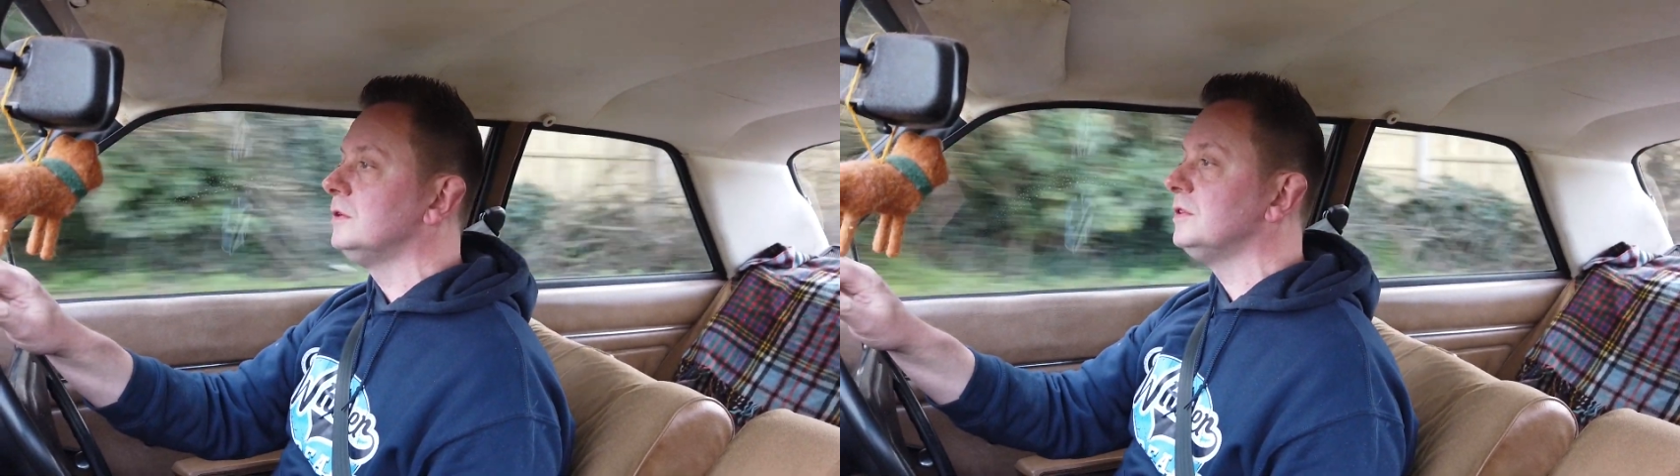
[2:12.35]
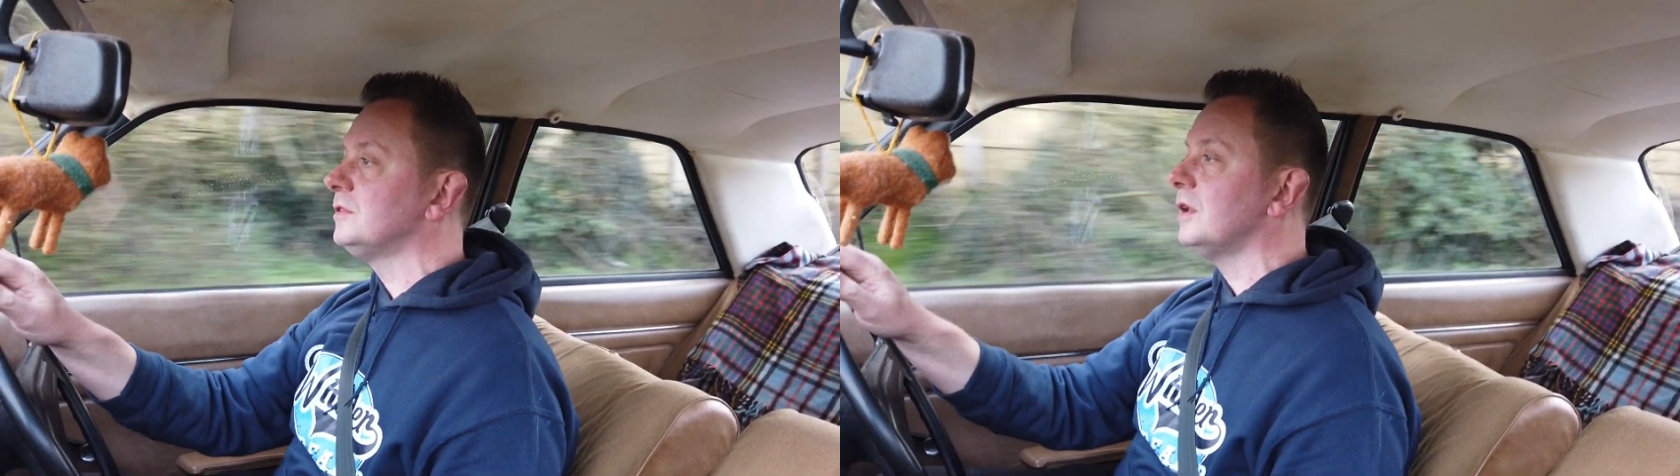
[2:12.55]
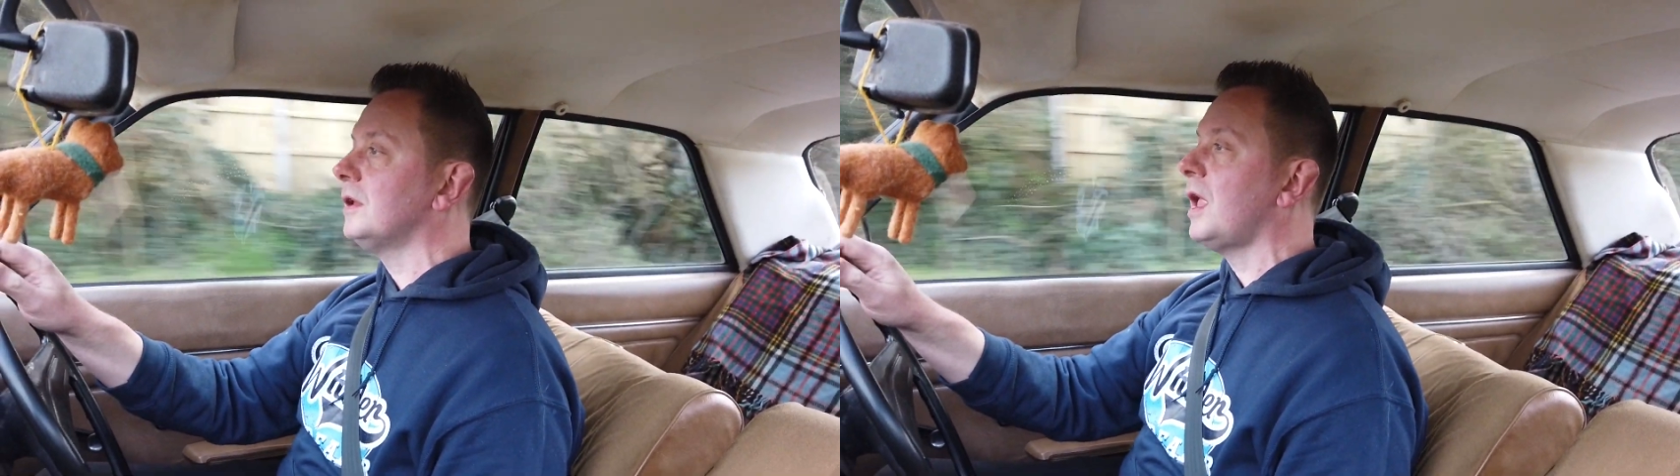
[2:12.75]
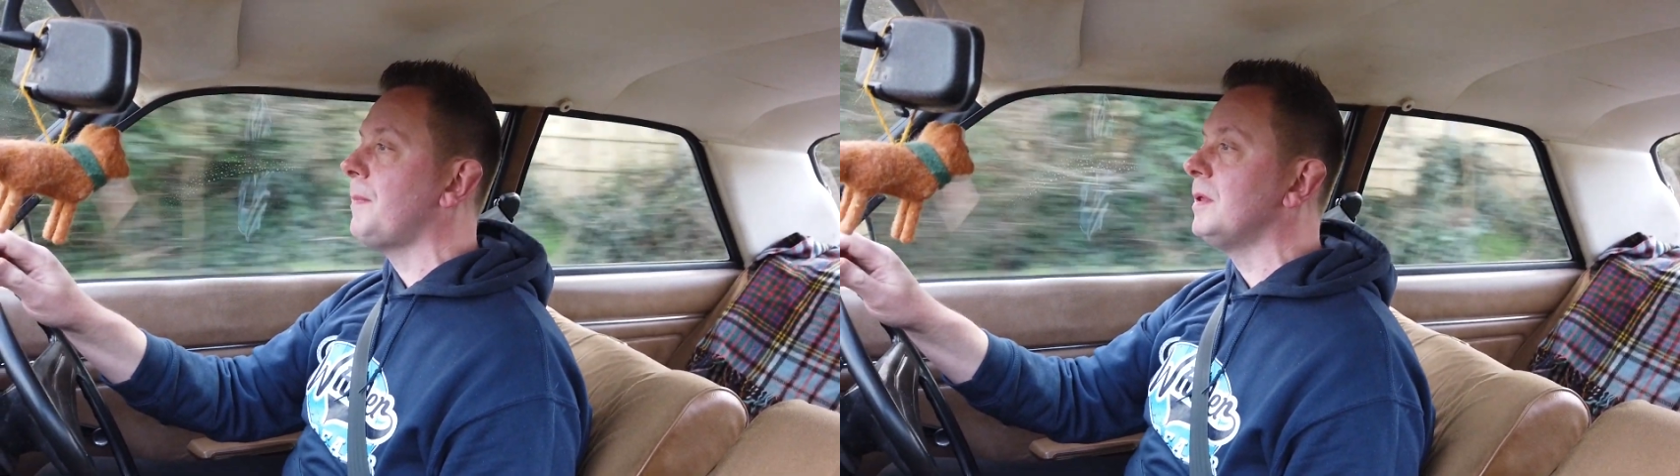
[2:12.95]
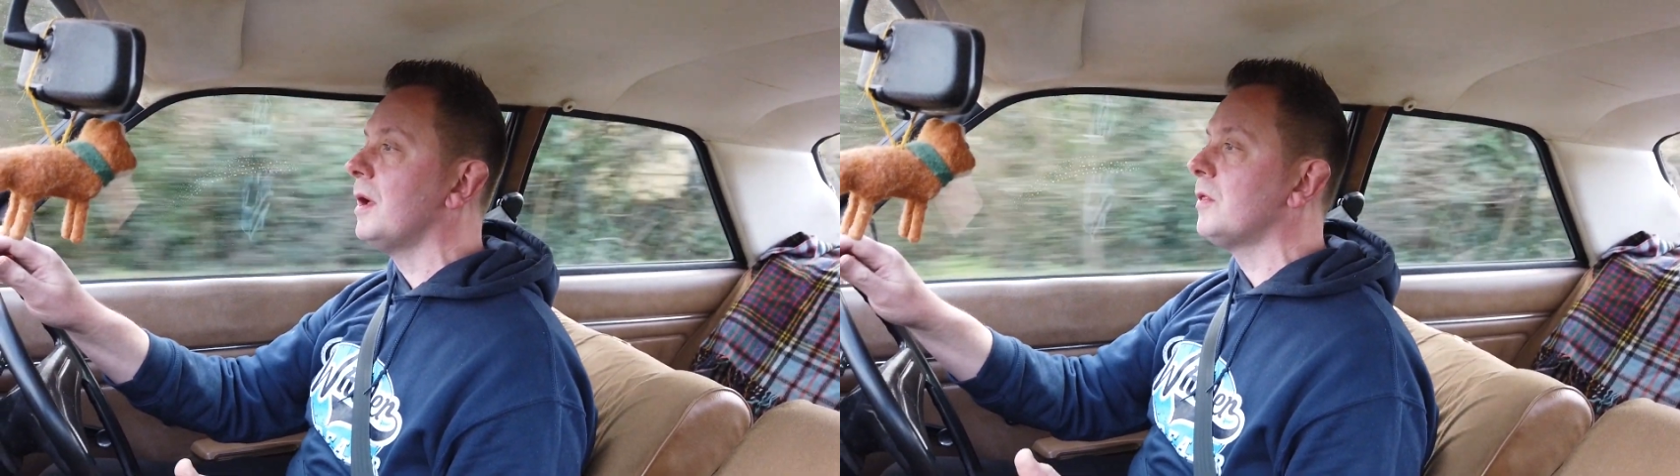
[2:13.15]
just
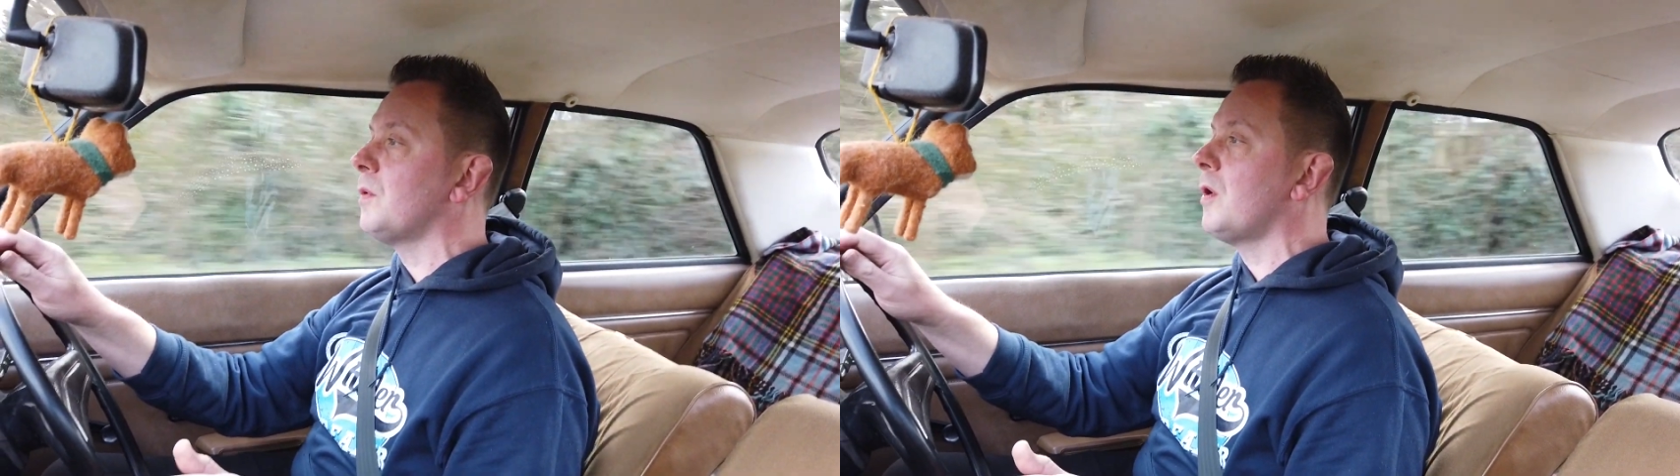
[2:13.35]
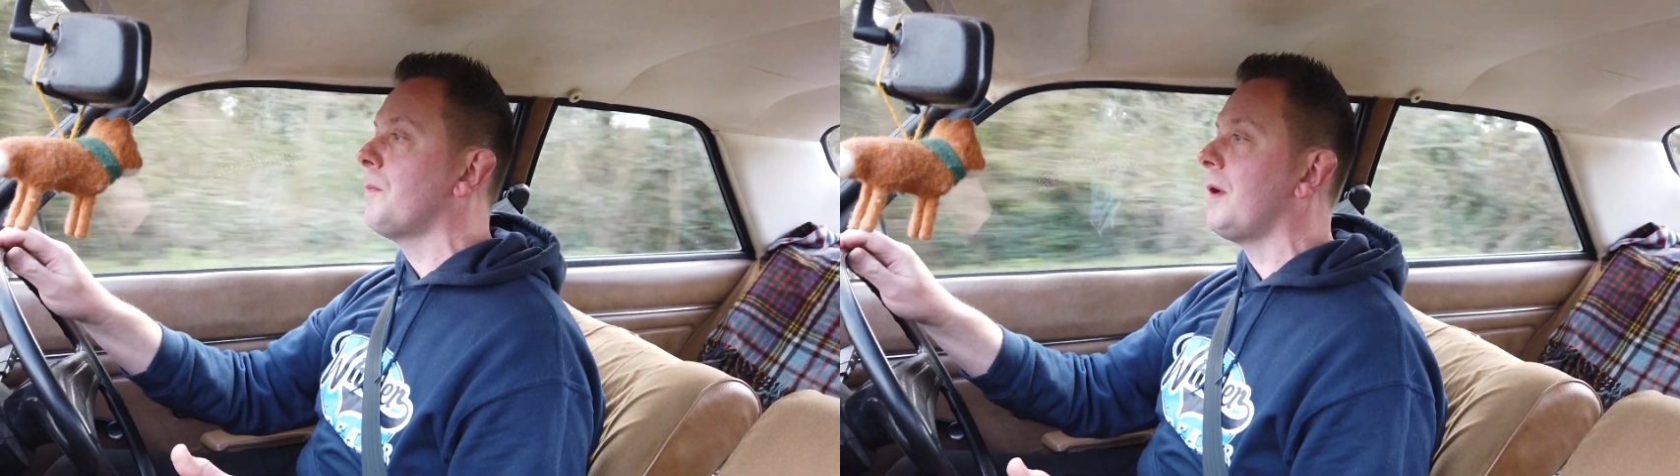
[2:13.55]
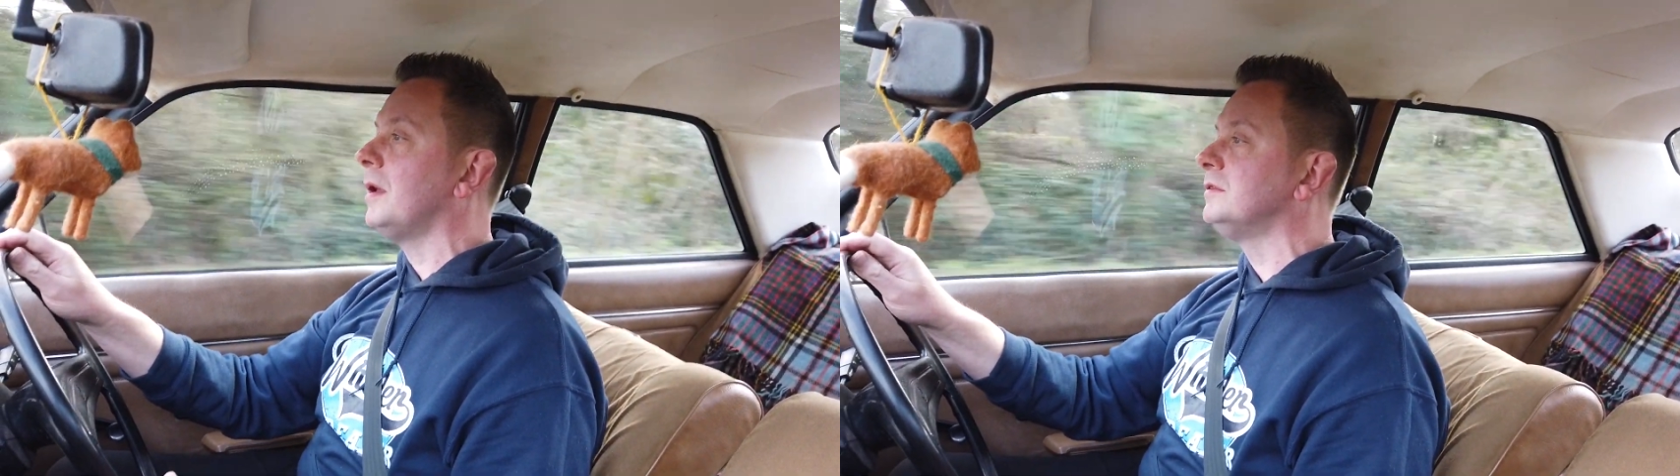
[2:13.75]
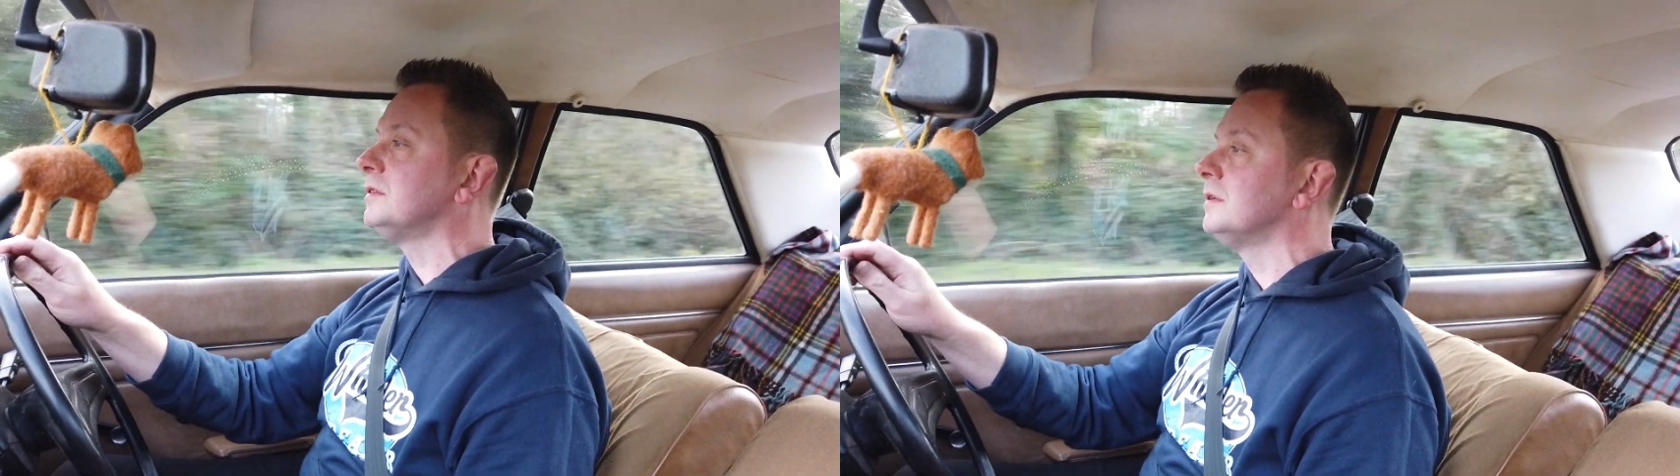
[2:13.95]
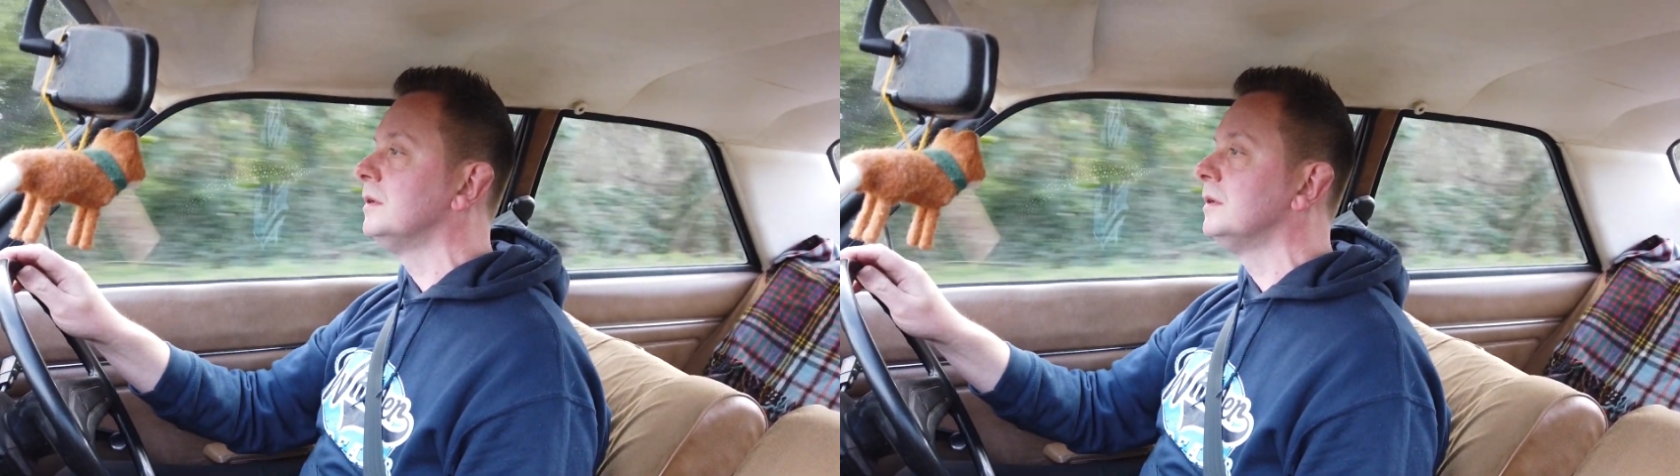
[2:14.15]
keep an eye on the wheel bearings.